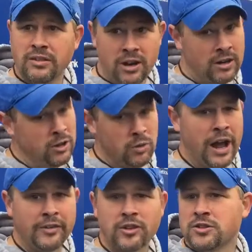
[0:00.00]
there you're
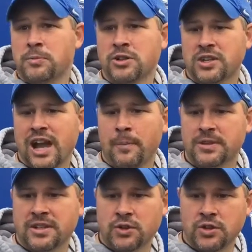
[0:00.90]
right. There's a bunch of
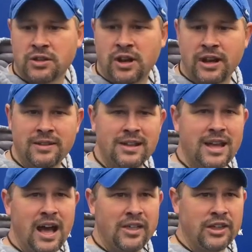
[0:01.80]
competition, I,
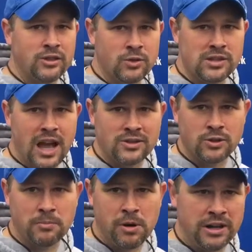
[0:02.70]
I think those guys
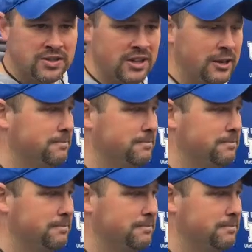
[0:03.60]
are embracing it.